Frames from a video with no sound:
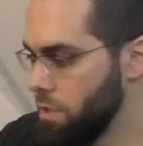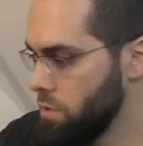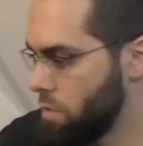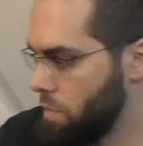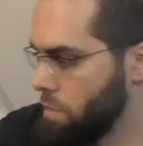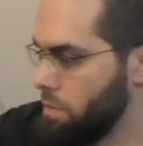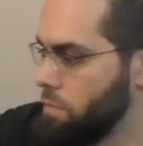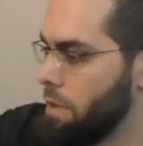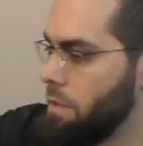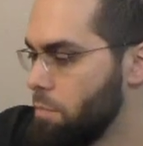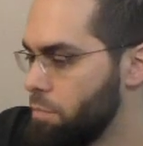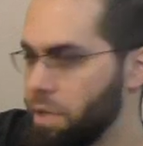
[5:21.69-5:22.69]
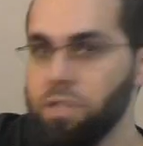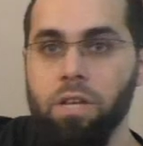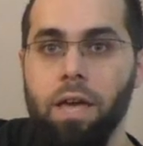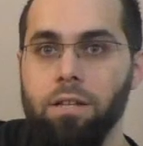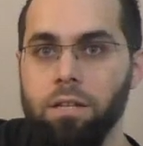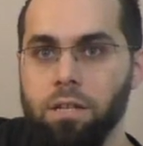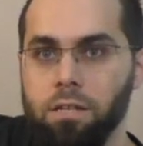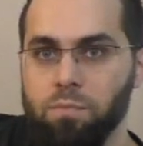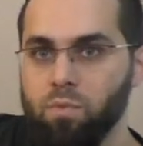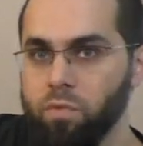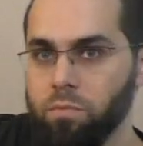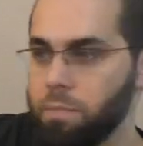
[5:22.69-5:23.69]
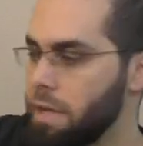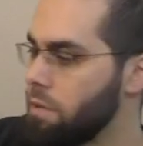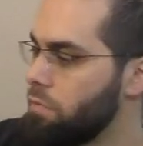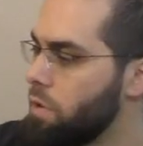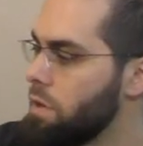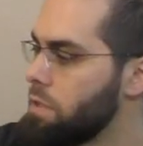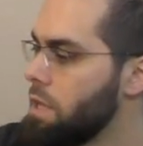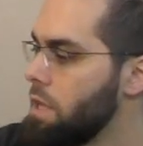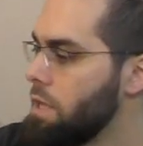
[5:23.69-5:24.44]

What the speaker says: So while print head here is moving back and forth,